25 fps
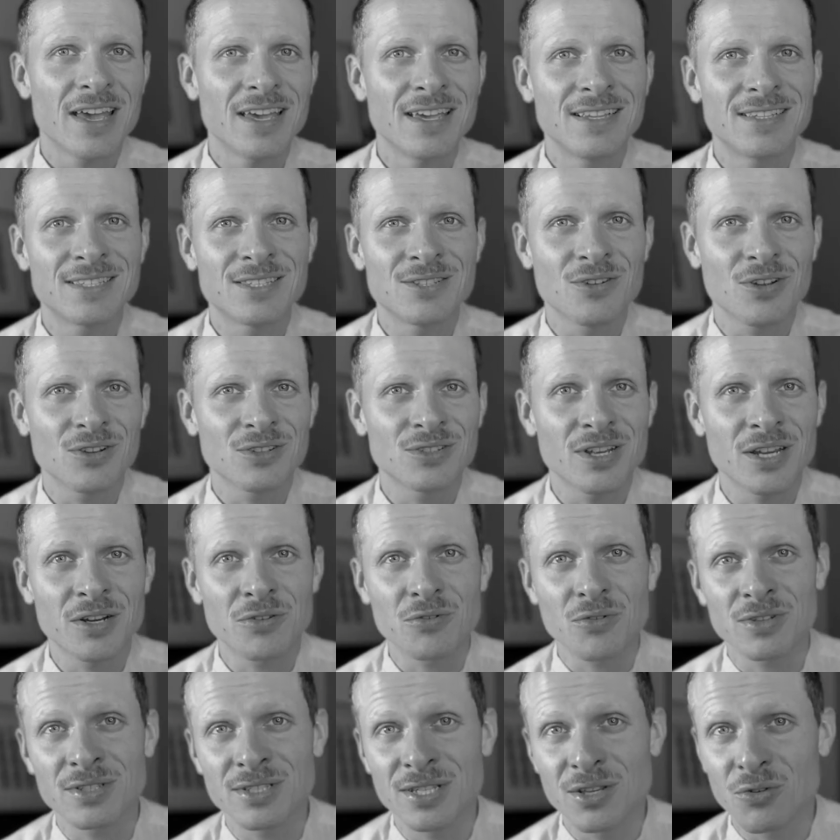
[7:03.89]
it's not
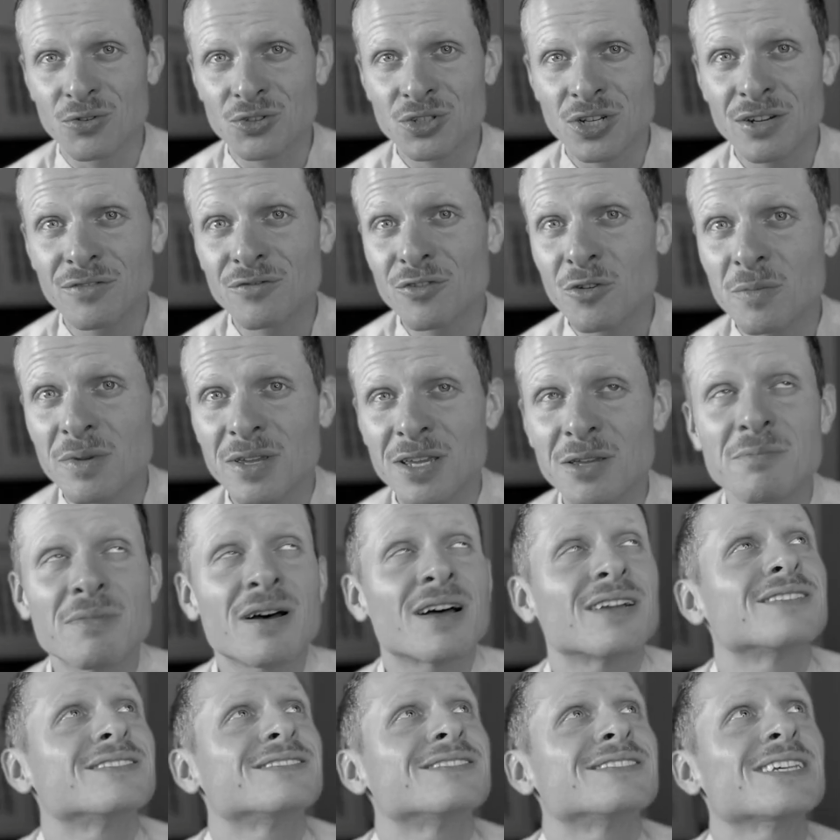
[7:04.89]
across the ocean for me,
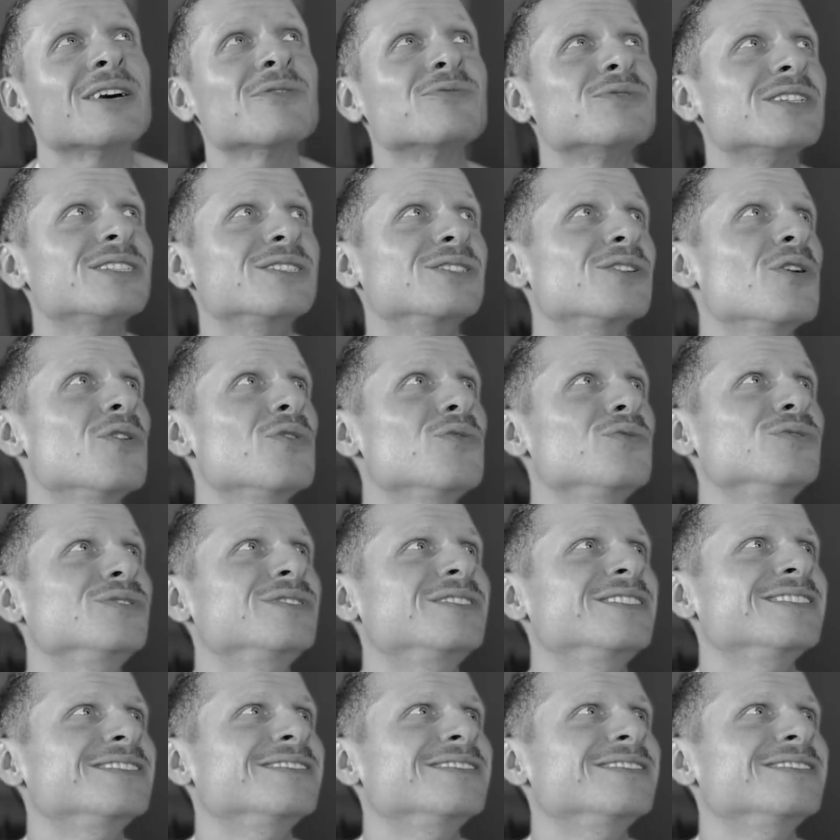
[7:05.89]
but sounded good.